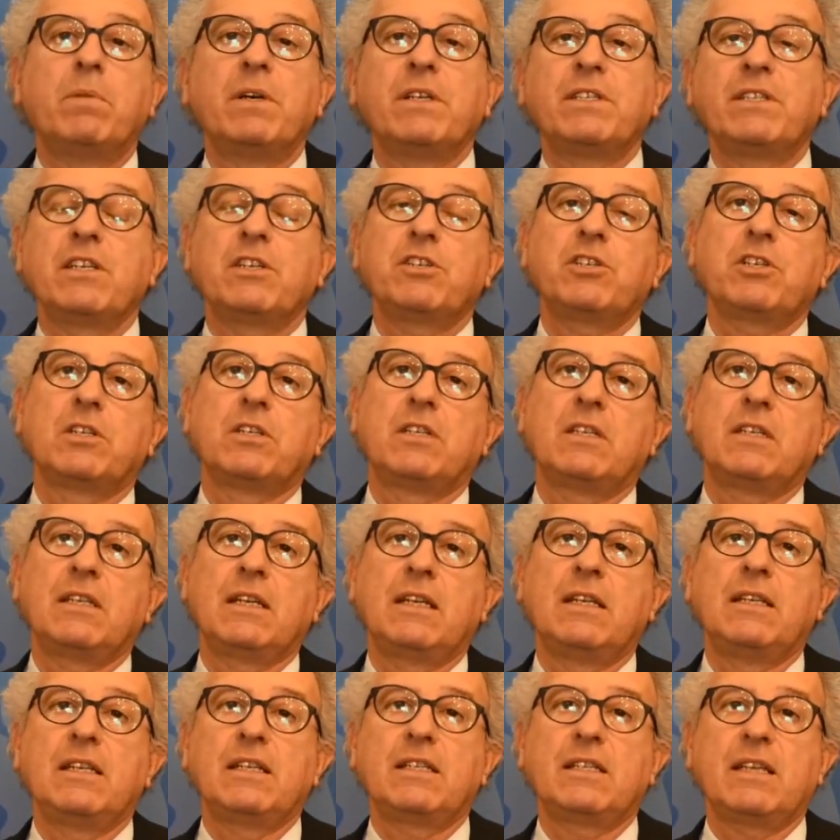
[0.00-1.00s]
positioned
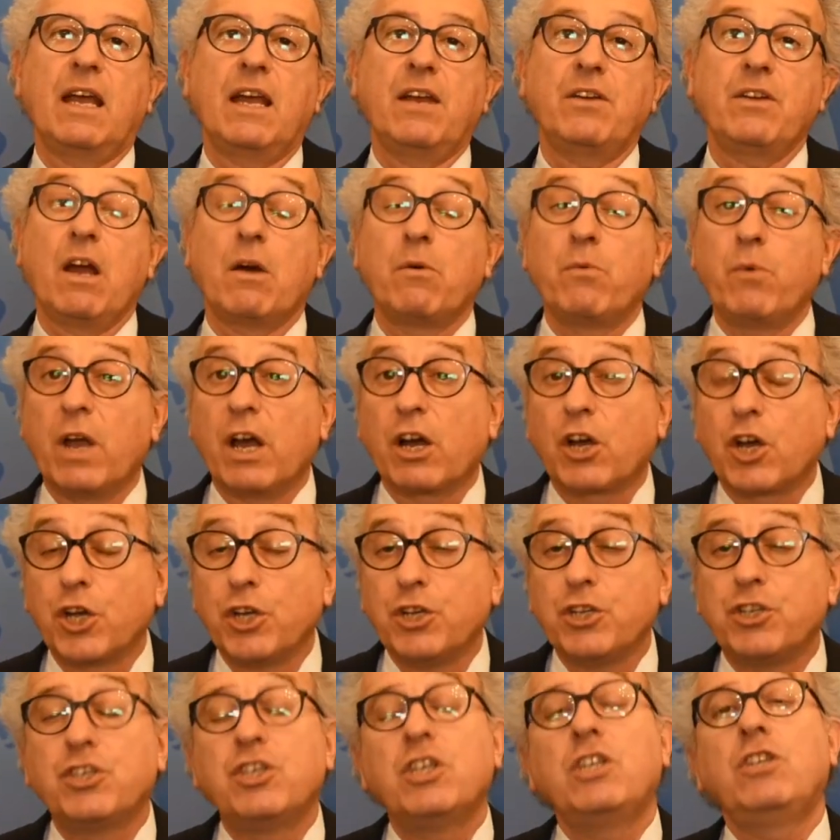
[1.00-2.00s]
in this area. We are
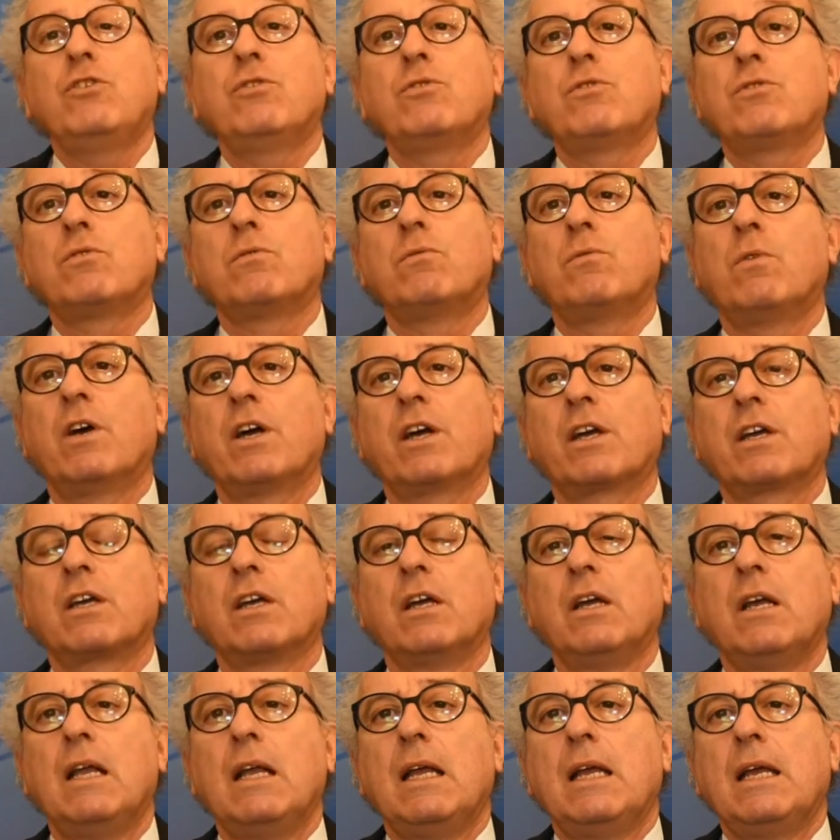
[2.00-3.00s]
continue to
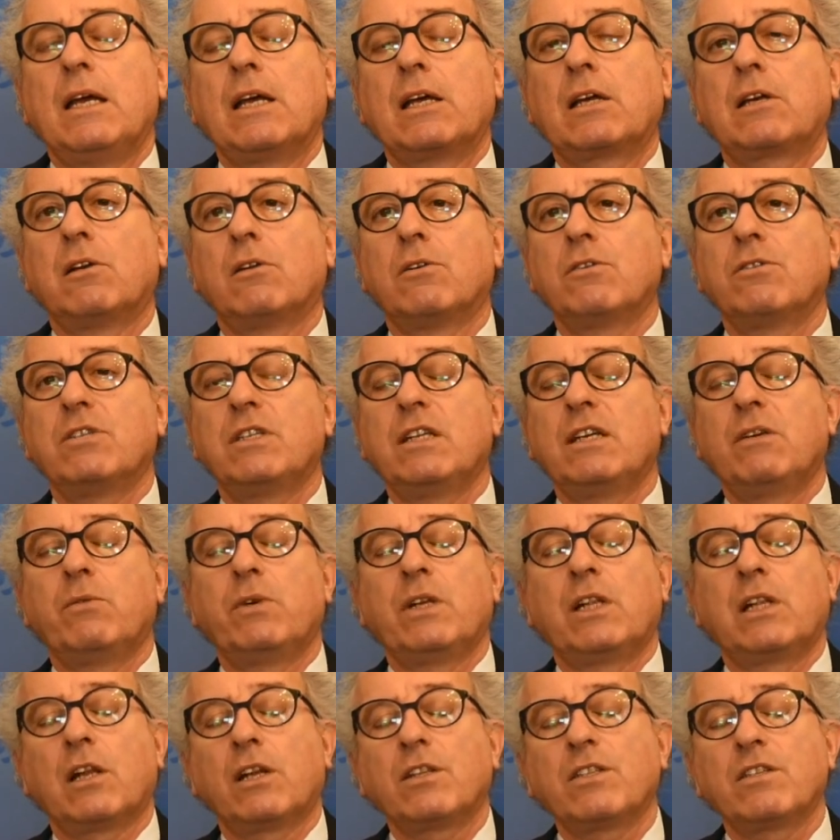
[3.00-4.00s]
work closely
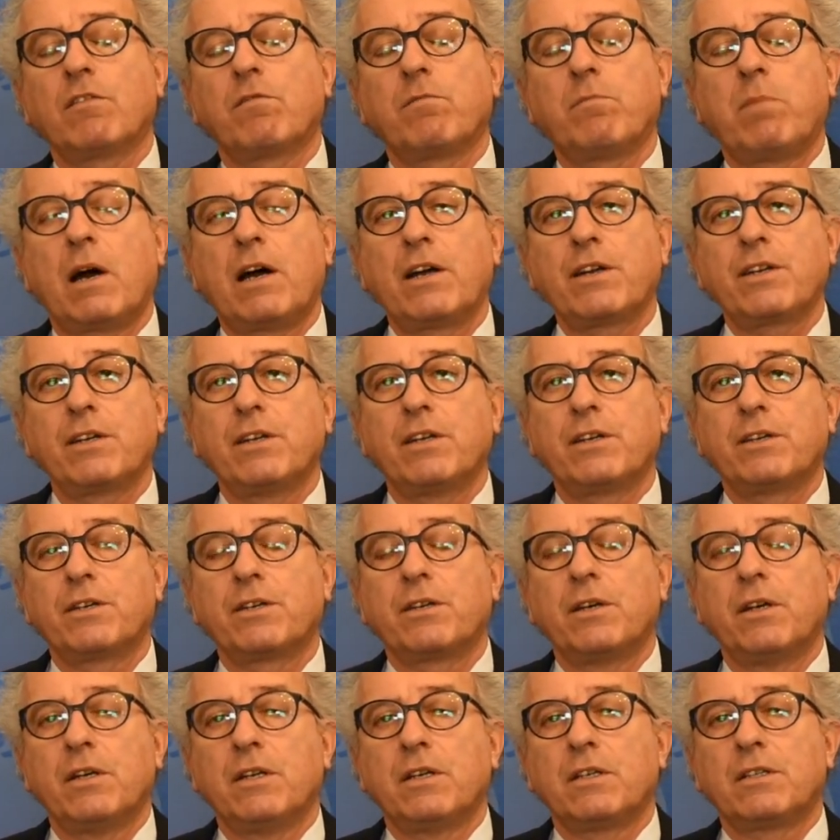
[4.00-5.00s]
with lots of
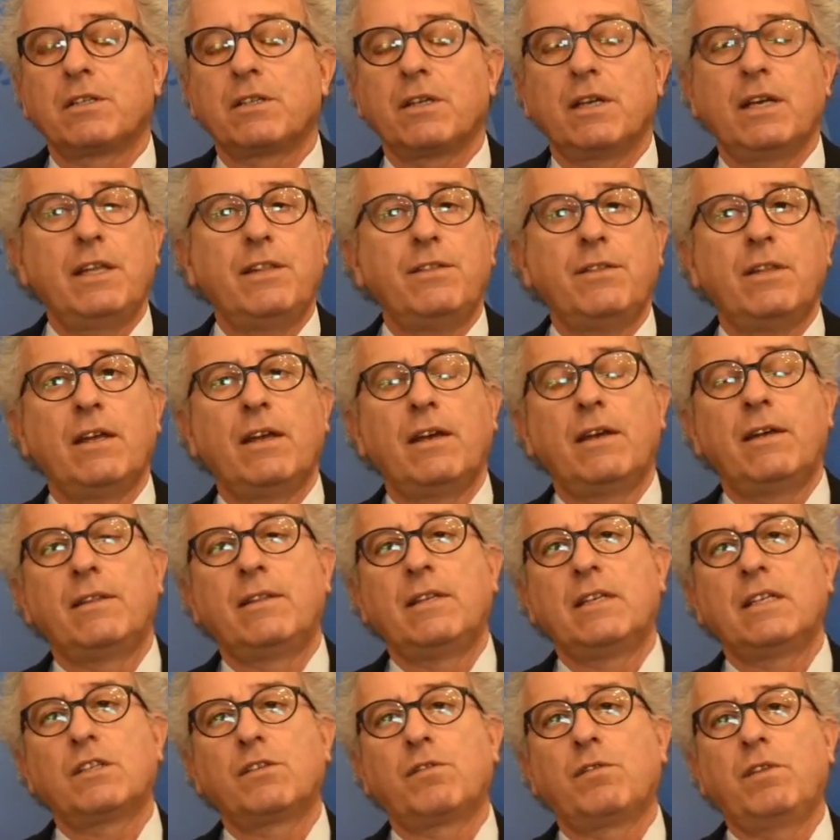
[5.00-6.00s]
partners in
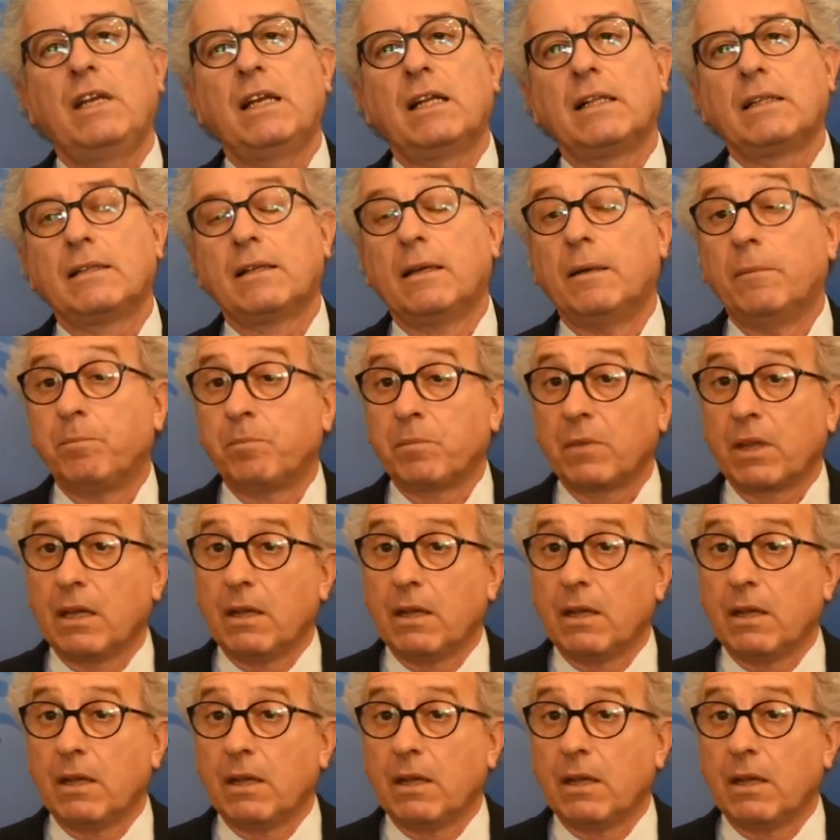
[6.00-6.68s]
this field.